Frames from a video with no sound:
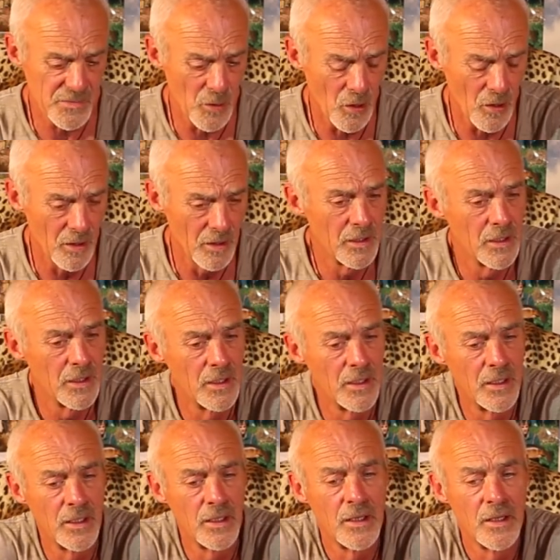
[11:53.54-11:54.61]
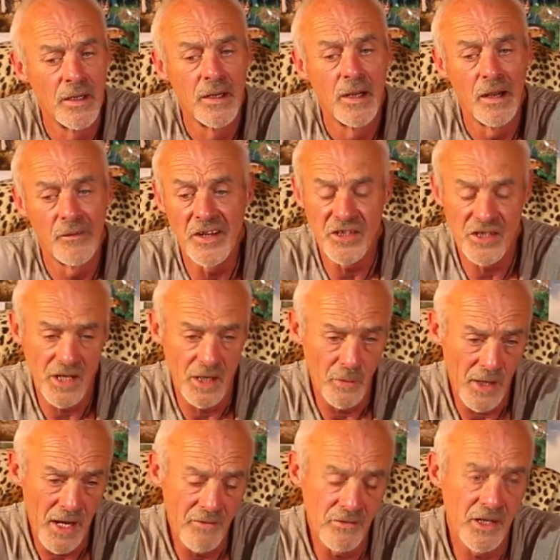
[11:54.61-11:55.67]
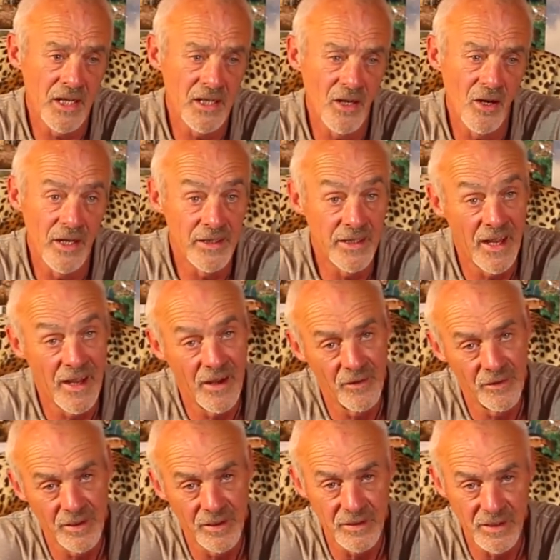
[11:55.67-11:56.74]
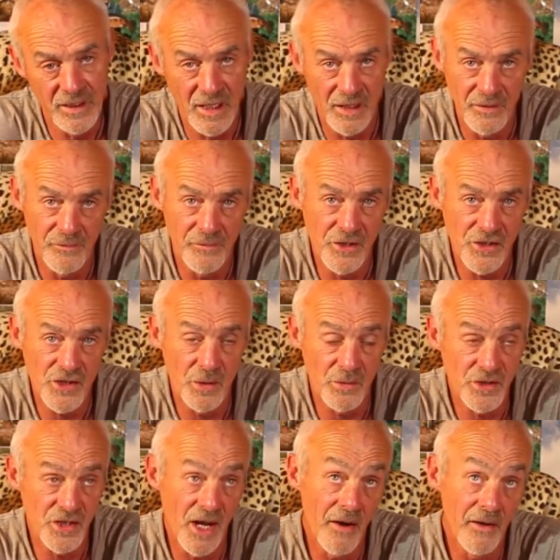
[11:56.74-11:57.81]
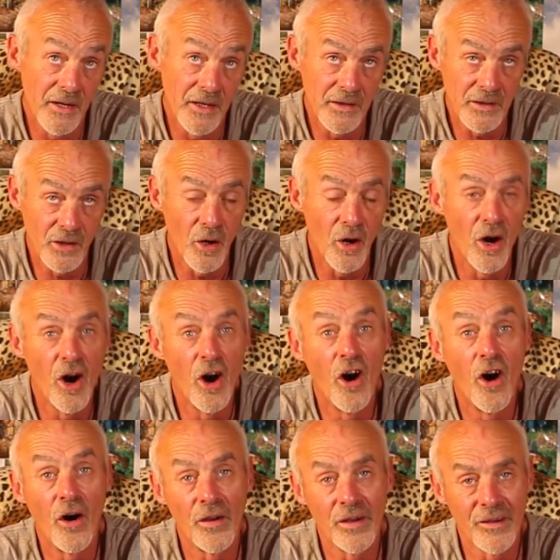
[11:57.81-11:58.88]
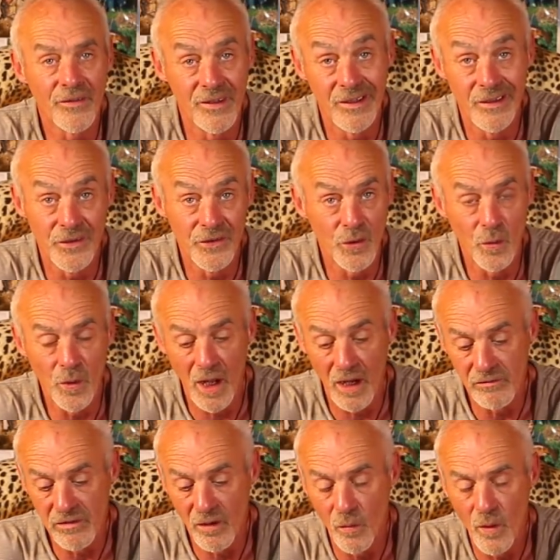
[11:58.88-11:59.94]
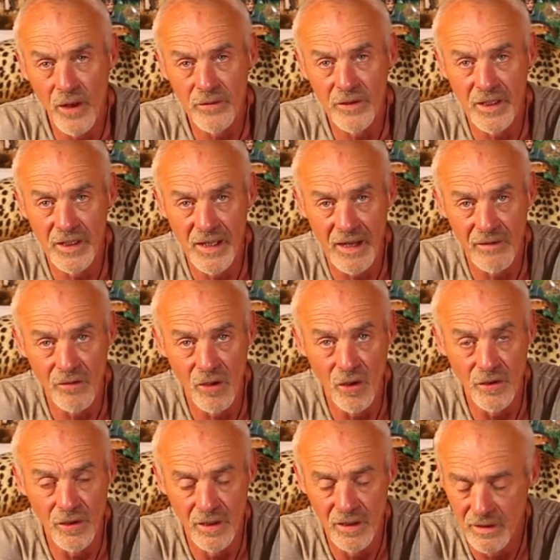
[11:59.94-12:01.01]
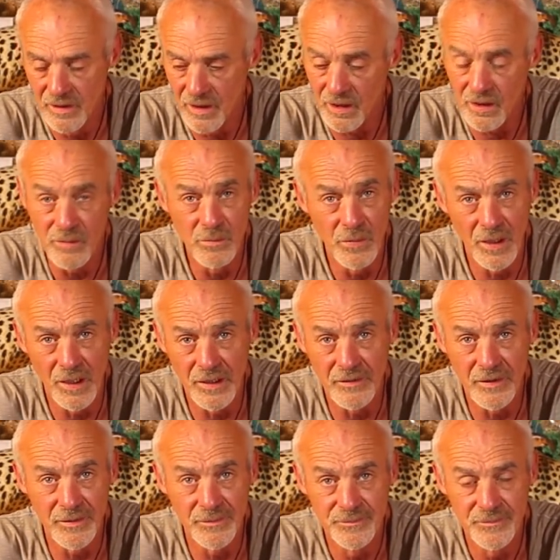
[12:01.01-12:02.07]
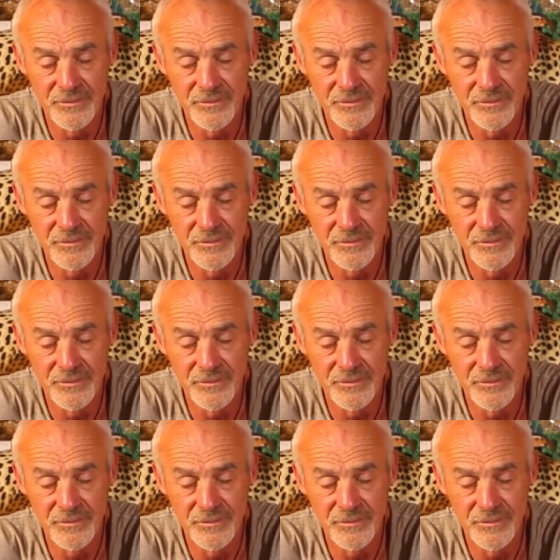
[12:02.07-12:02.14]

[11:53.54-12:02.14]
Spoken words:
spot. Eventually, when everything died down and, you know, the fish stopped showing, it got hot, and I thought, oh, it's all over. I wound in that rod. I couldn't believe it.